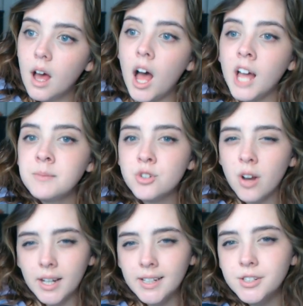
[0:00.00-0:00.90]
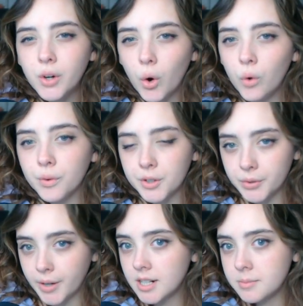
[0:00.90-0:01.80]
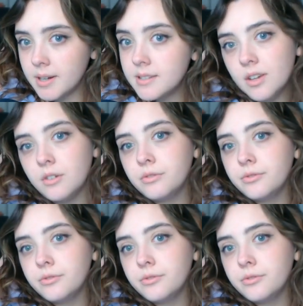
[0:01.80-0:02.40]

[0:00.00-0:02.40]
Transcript: I'm trying to overcorrect myself